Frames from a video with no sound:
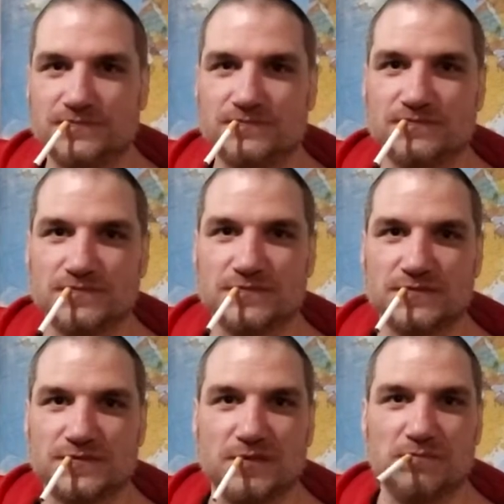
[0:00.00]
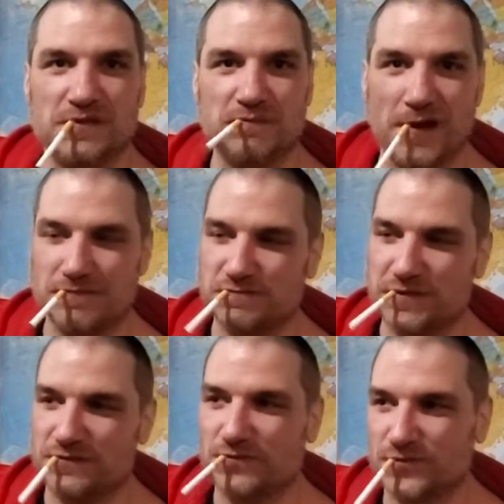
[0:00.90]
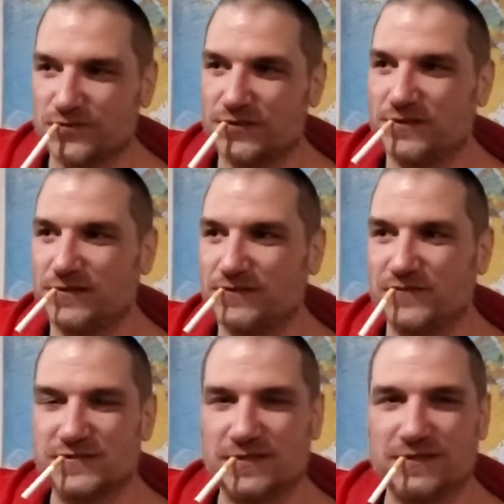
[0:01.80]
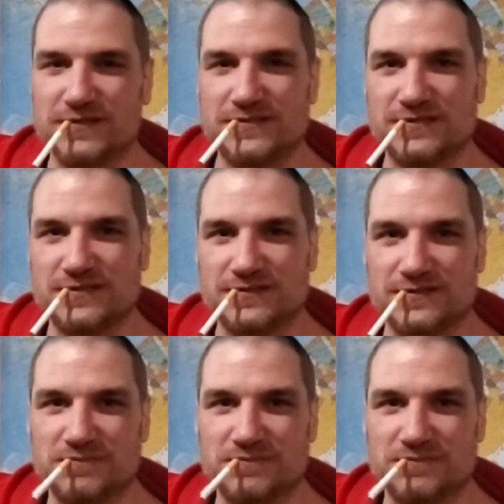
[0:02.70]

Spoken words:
So I was being tortured in a different cell listening to this